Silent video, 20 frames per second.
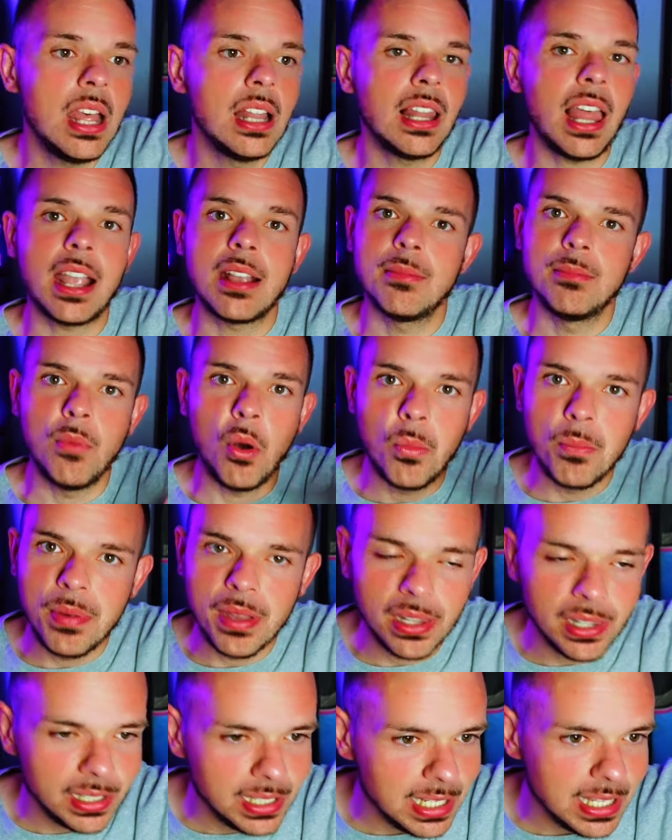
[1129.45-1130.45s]
like
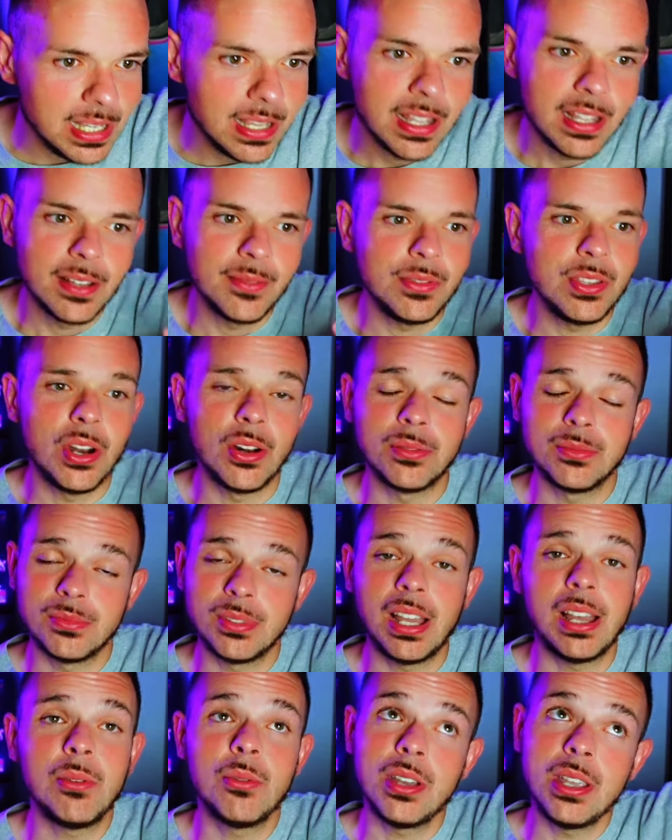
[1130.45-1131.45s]
mobility, you know,
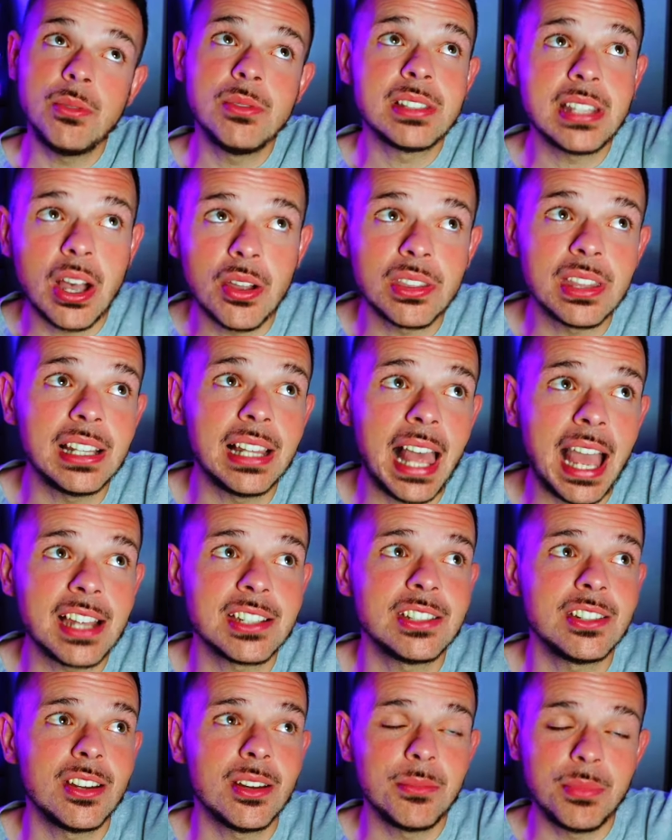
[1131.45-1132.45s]
well, he was healthy
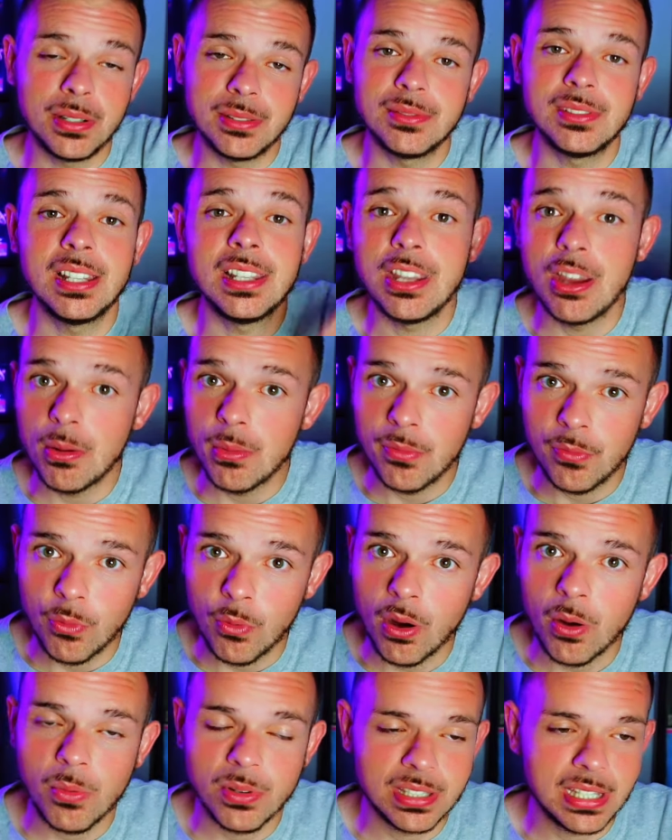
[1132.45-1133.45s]
last year, but the year
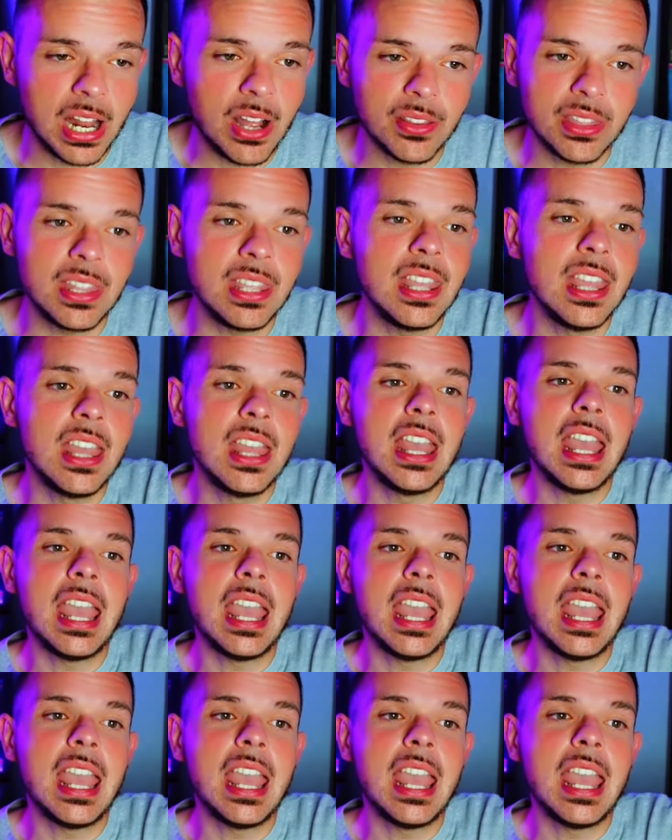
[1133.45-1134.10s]
before he wasn't healthy.